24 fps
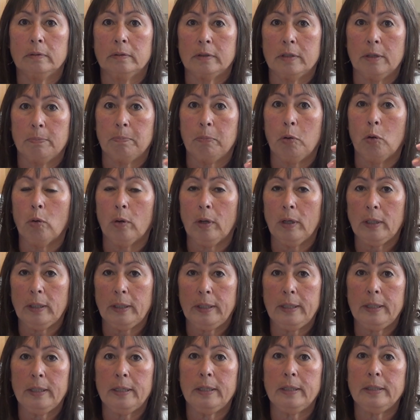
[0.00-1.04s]
the
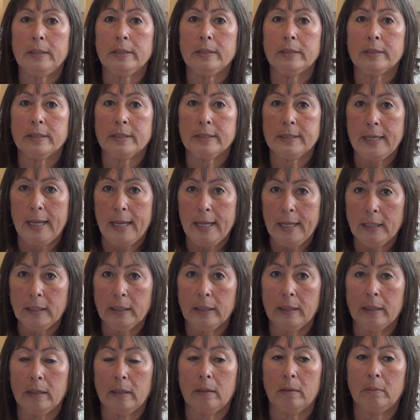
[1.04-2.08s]
Portland,
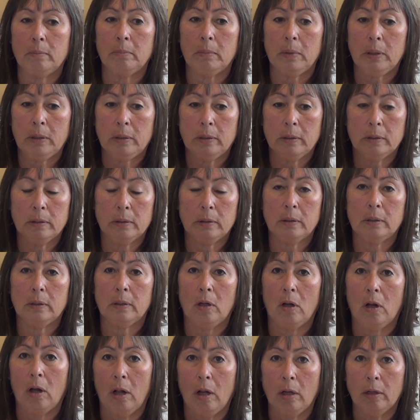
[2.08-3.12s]
Salem,
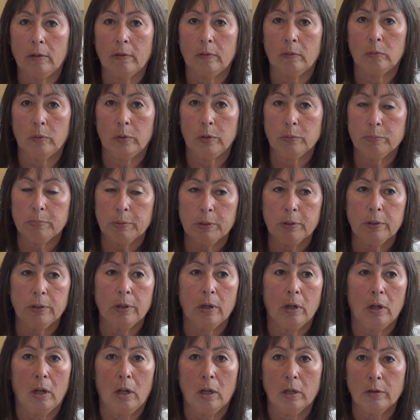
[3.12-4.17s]
all at Woodburn,
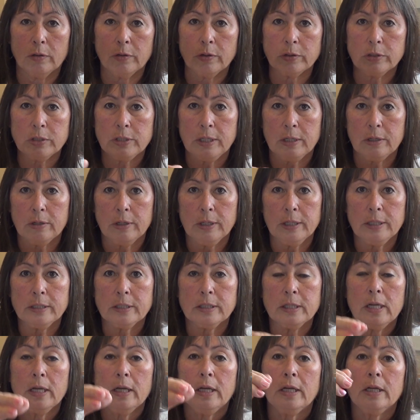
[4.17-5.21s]
all of those
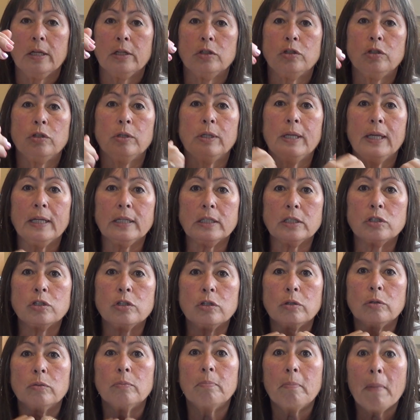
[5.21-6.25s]
areas, to get
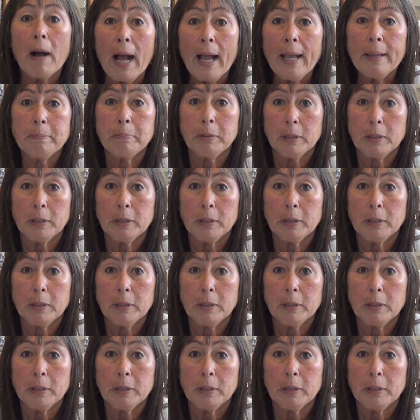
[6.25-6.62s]
to my